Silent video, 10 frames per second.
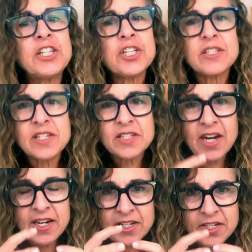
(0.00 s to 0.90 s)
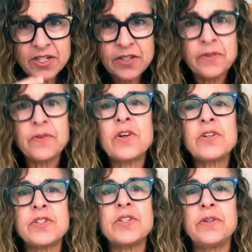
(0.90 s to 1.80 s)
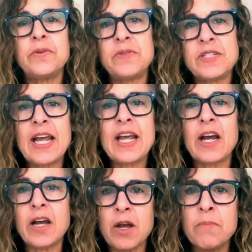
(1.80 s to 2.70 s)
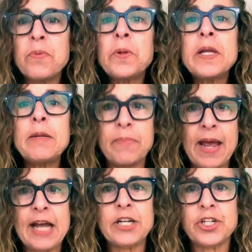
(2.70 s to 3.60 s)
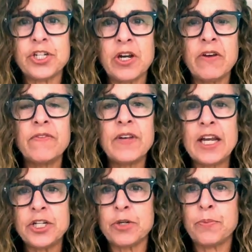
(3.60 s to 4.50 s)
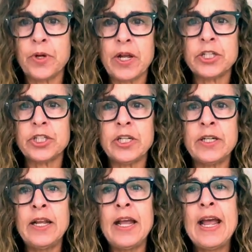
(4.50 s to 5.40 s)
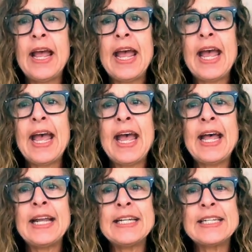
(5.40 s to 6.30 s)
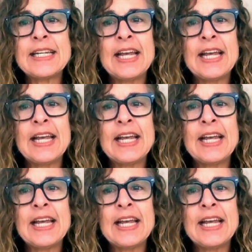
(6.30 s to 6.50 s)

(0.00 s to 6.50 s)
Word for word: just decided to, to take a complete batch of geisha production, and